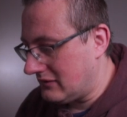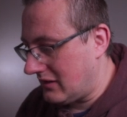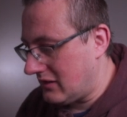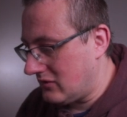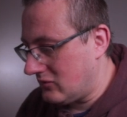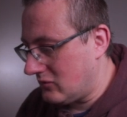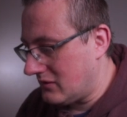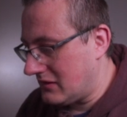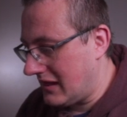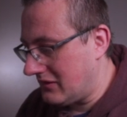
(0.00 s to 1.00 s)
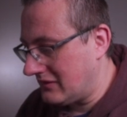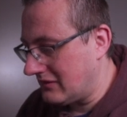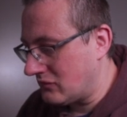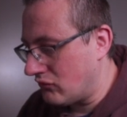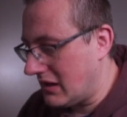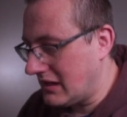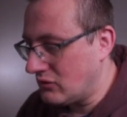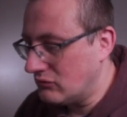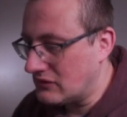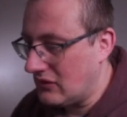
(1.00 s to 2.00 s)
So yeah, this is a really
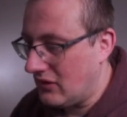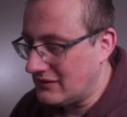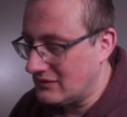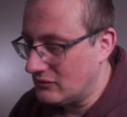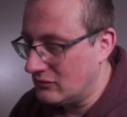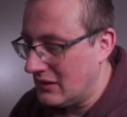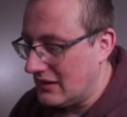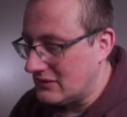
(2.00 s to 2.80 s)
cool title,